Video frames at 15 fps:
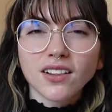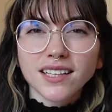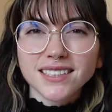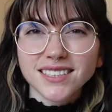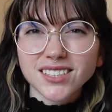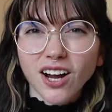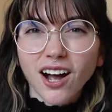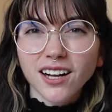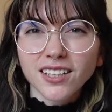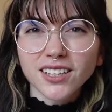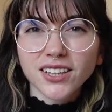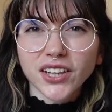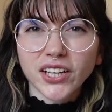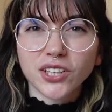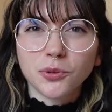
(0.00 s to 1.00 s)
let's talk
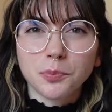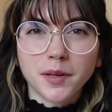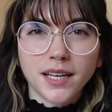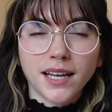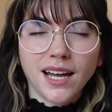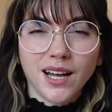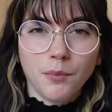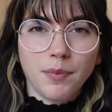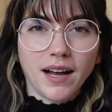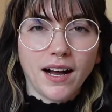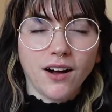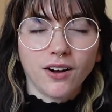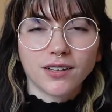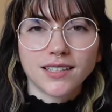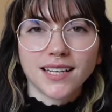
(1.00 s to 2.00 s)
a little bit
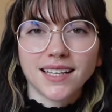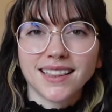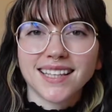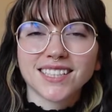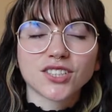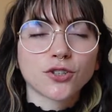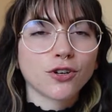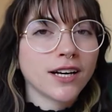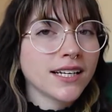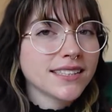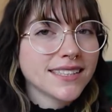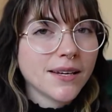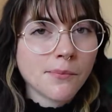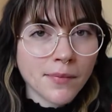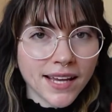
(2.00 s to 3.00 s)
about this
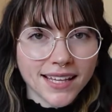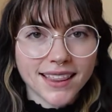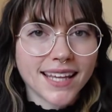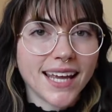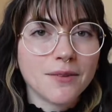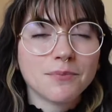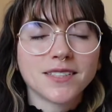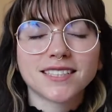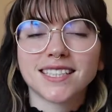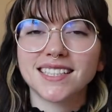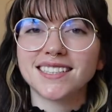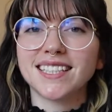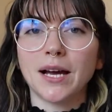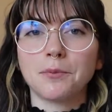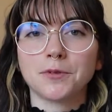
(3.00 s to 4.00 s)
crazy myth and
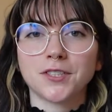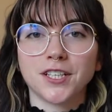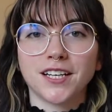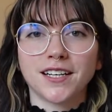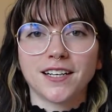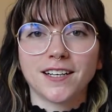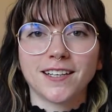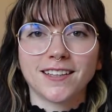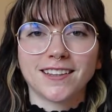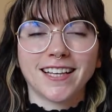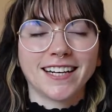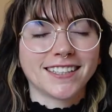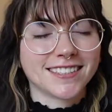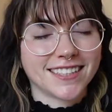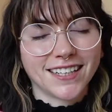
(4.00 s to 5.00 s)
misconception
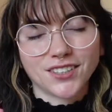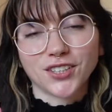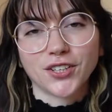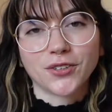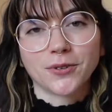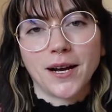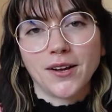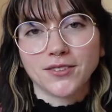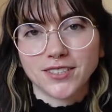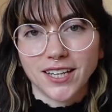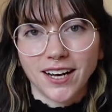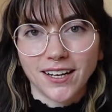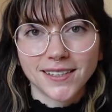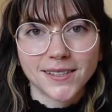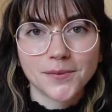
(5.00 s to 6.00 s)
that is centered around
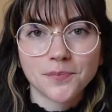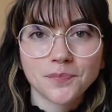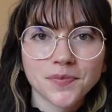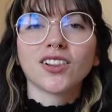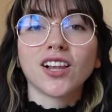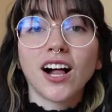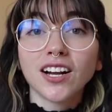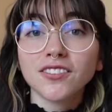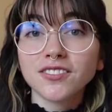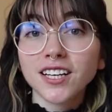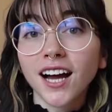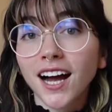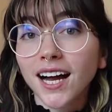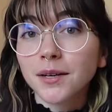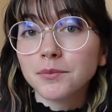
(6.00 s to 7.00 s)
tug. A lot of
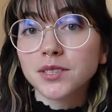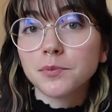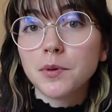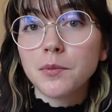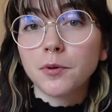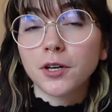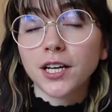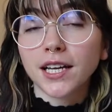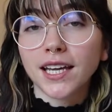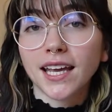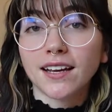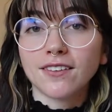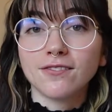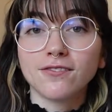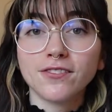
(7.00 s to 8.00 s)
times people can
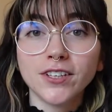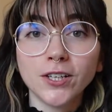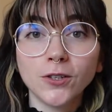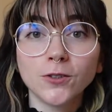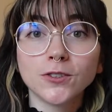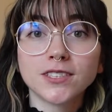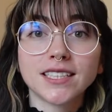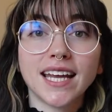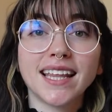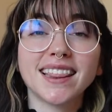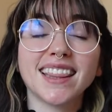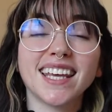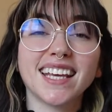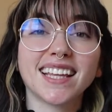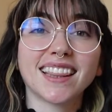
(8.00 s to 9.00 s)
get confused
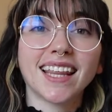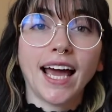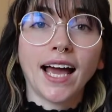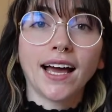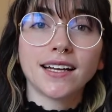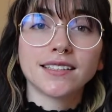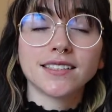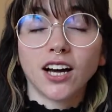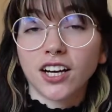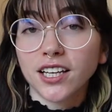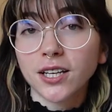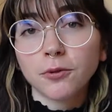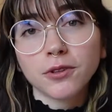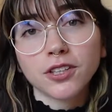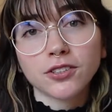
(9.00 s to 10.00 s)
and think that
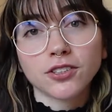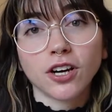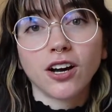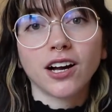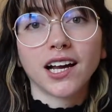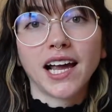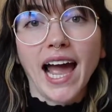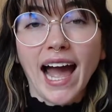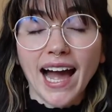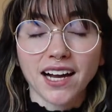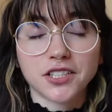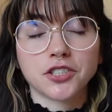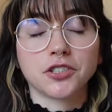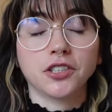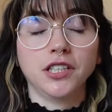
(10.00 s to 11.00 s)
tugging with your dog
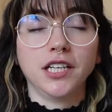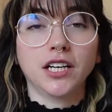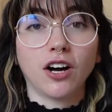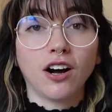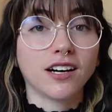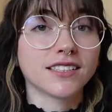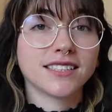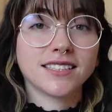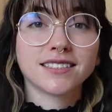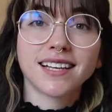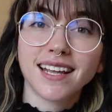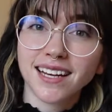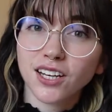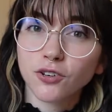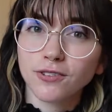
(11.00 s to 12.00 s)
actually causes
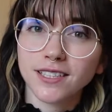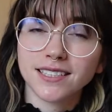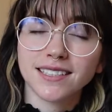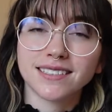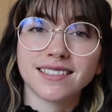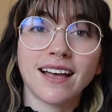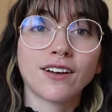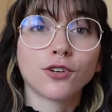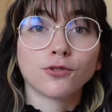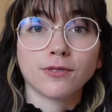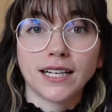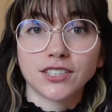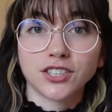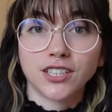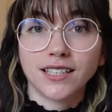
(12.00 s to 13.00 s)
and increases
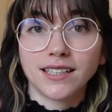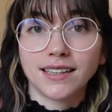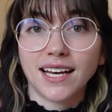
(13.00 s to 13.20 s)
aggression in